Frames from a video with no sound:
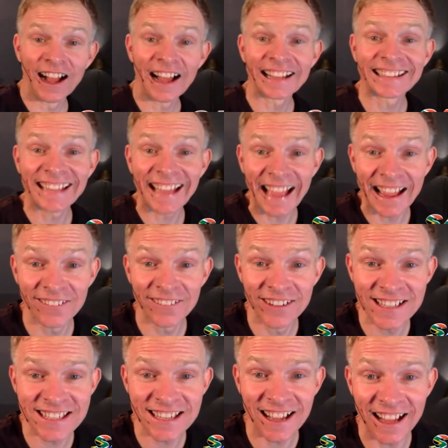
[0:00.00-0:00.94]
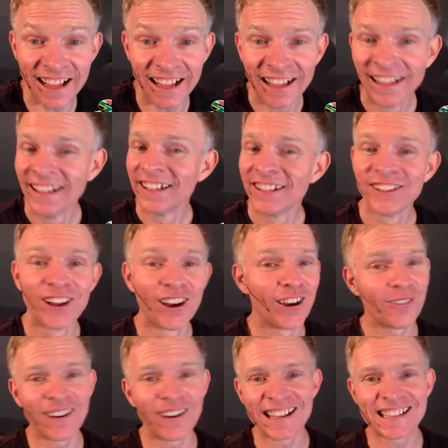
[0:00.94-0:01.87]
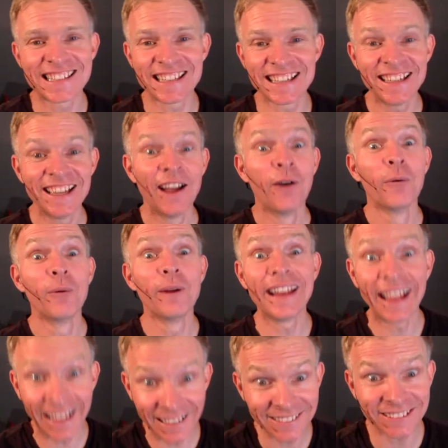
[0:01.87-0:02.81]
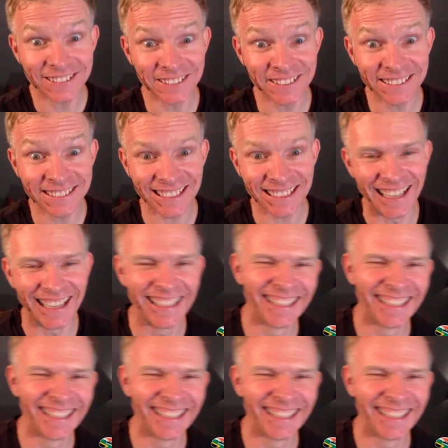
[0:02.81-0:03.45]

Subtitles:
I can retire. No, Whitey, we had to retire.